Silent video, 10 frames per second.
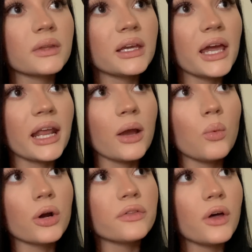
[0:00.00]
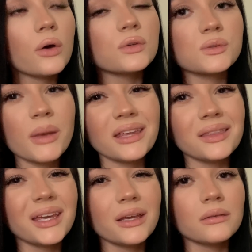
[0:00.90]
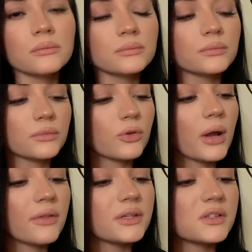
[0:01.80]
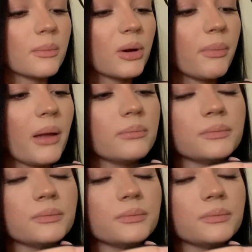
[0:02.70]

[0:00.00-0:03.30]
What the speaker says: and I wore those mainly throughout the summer. But